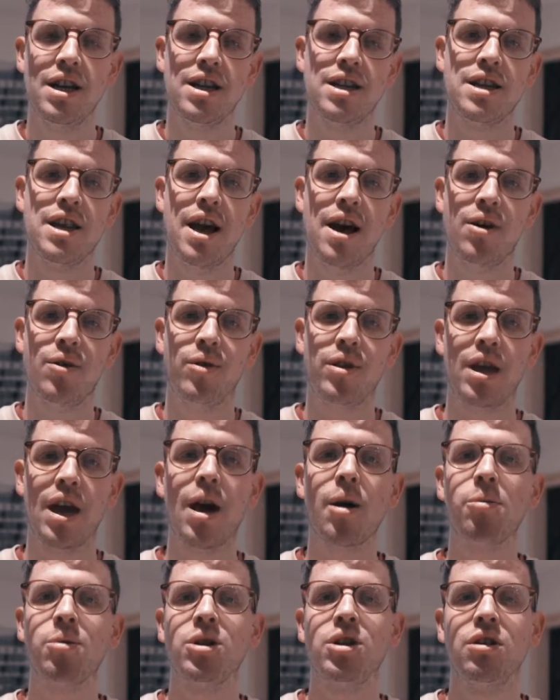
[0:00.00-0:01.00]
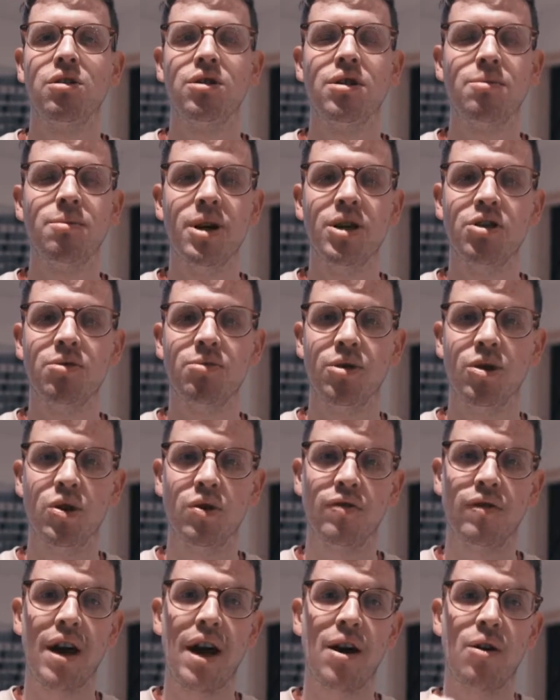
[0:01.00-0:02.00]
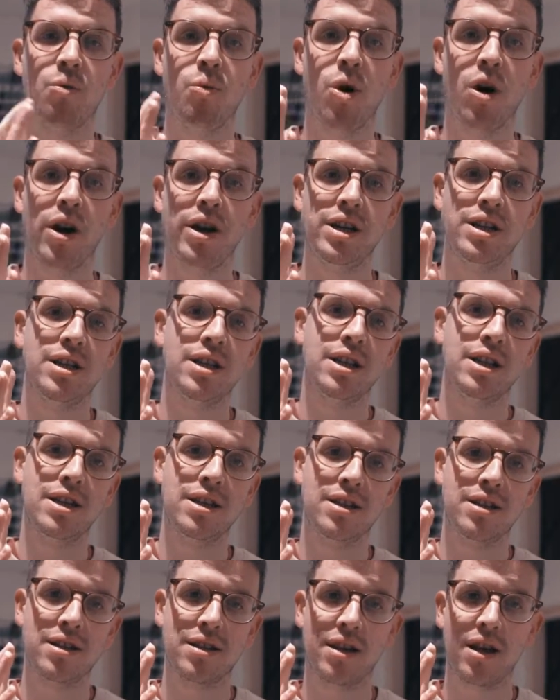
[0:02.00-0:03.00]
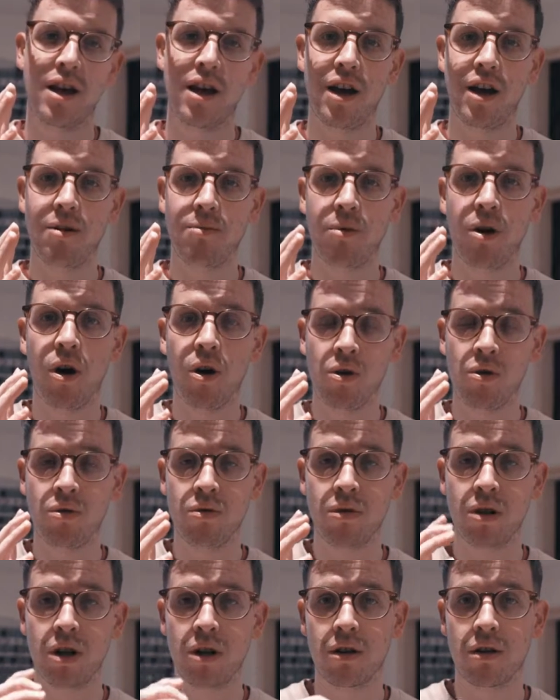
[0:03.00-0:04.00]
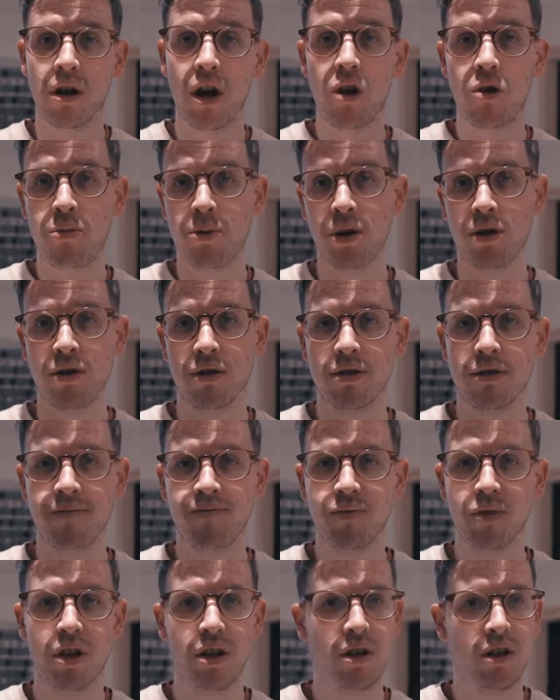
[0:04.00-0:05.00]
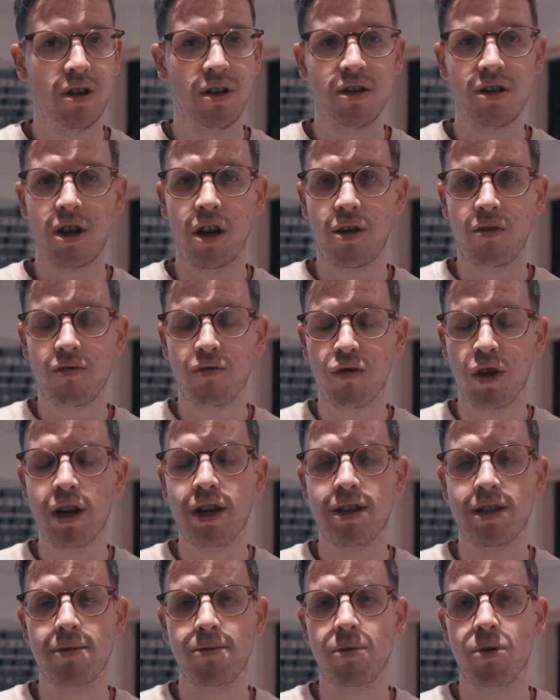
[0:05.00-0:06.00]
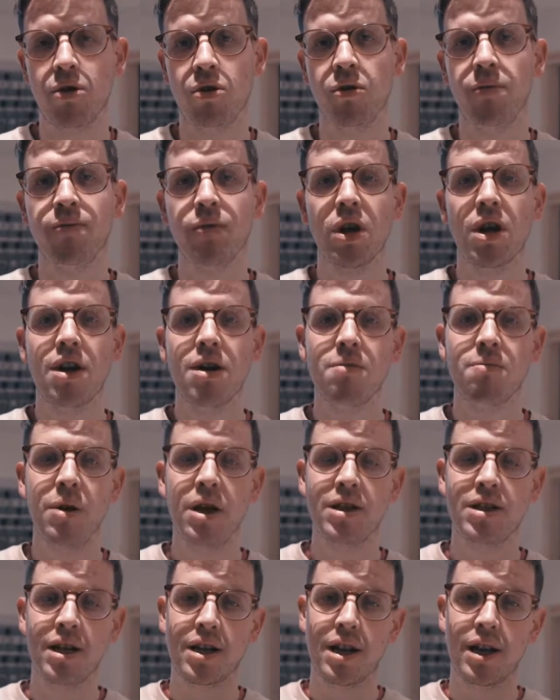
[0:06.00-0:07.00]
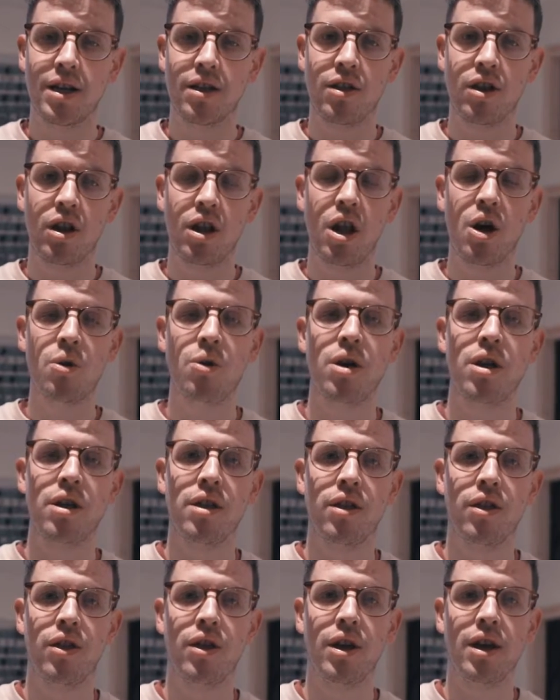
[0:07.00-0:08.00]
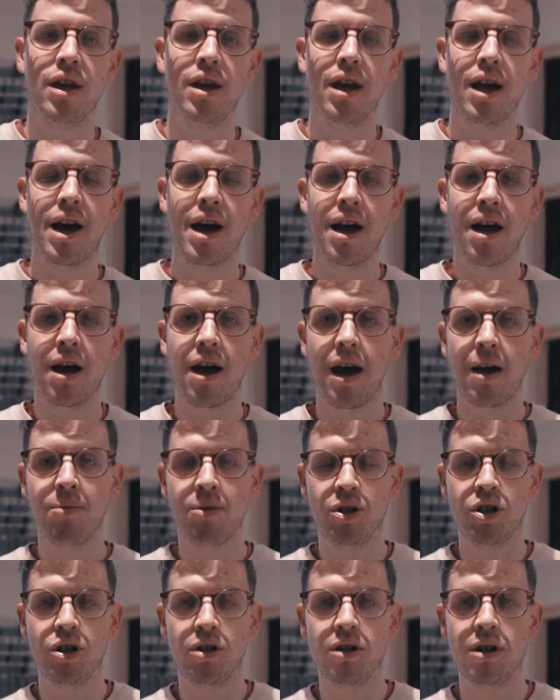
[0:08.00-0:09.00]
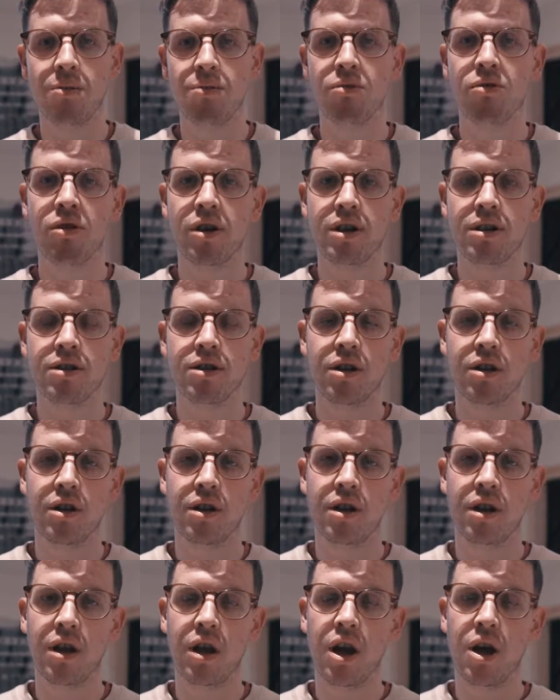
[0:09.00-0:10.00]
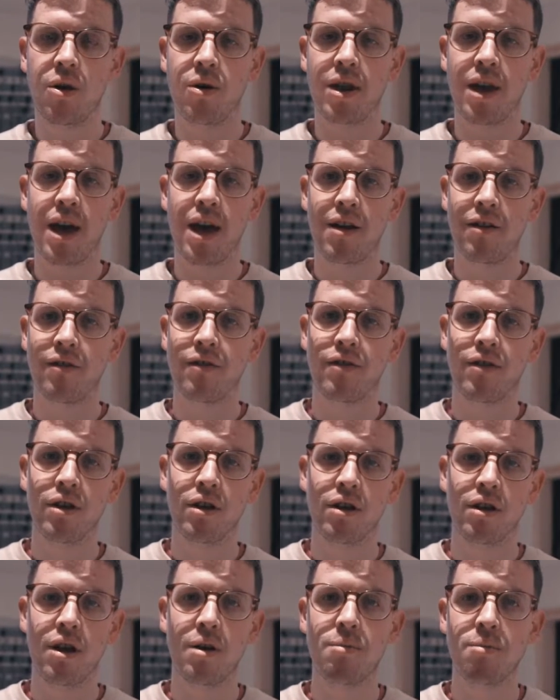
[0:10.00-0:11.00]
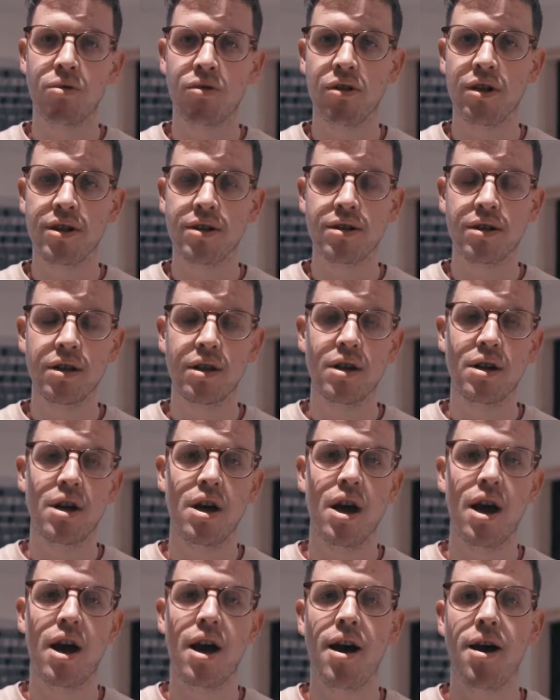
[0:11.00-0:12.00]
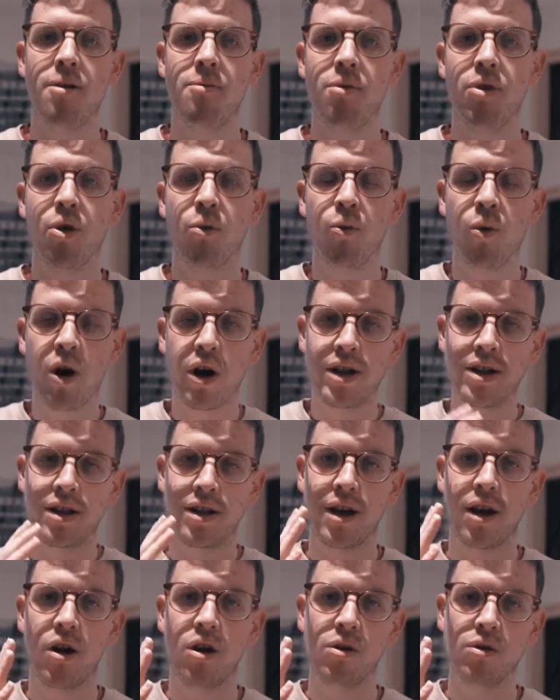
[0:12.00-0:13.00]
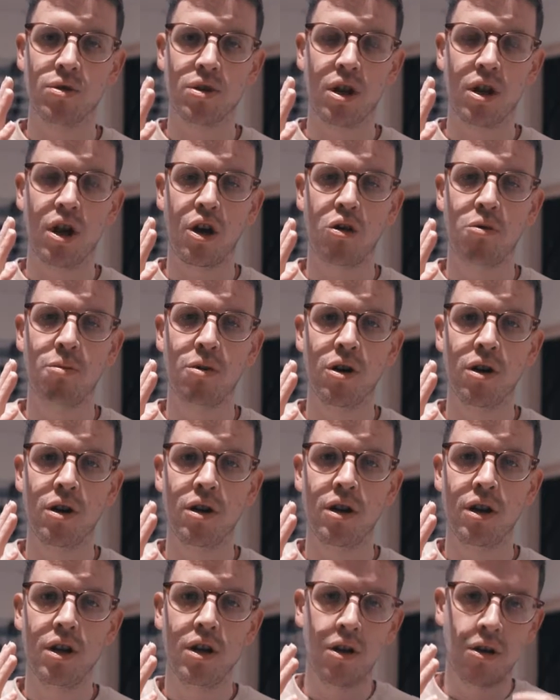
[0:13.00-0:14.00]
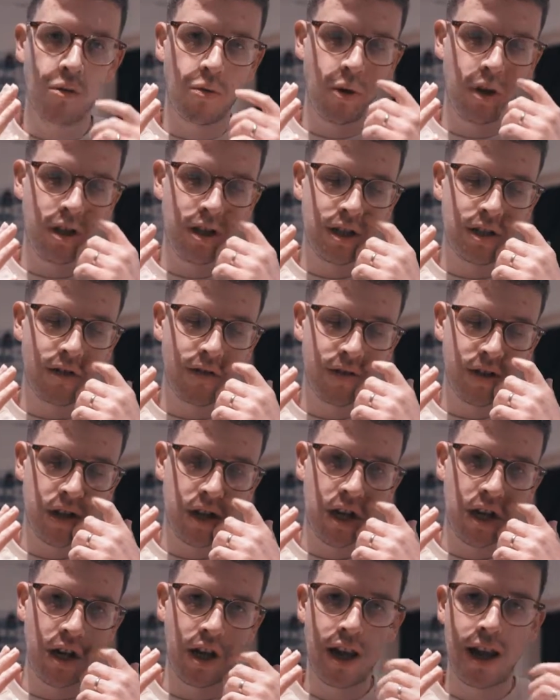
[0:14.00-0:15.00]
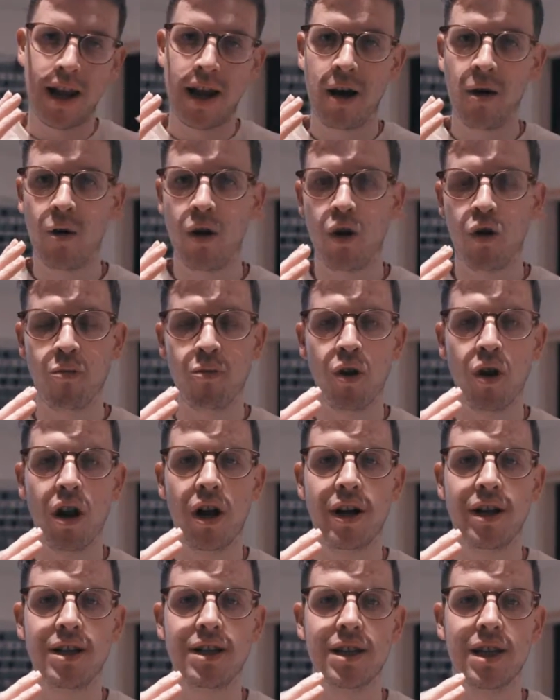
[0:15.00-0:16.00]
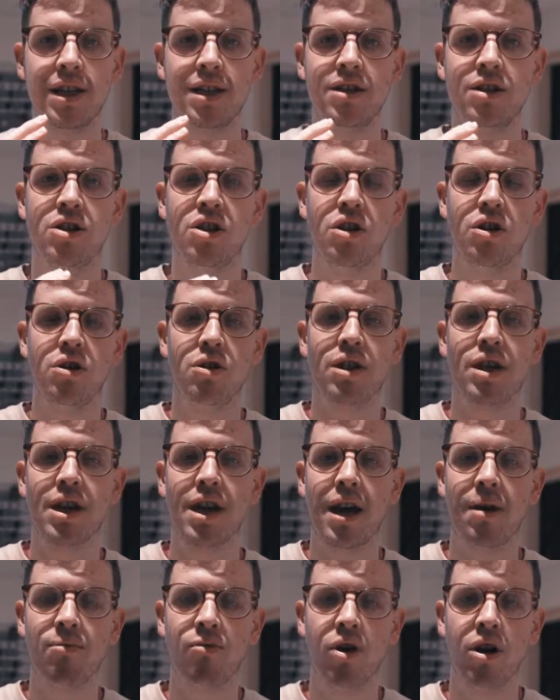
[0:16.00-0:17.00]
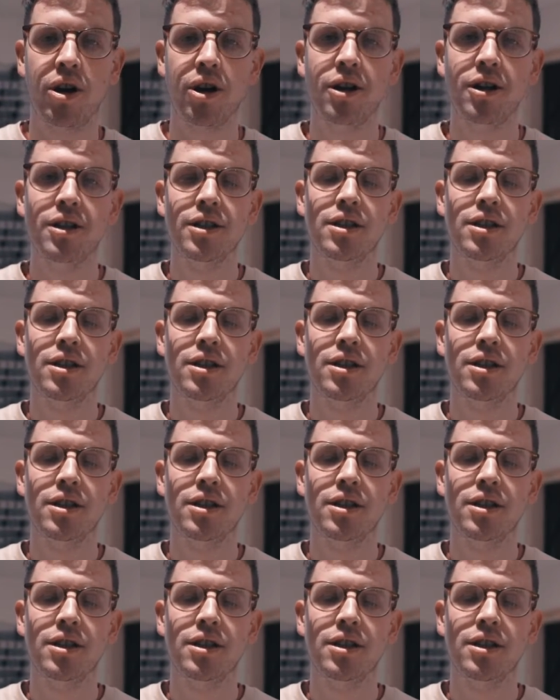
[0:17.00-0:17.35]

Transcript: Now the aperture is the measurement of how wide this hole opens. So really simple. Basically, the lower the aperture number is, so the lower the f number is, the wider that hole is going to open, which is obviously going to allow a lot more light into the camera.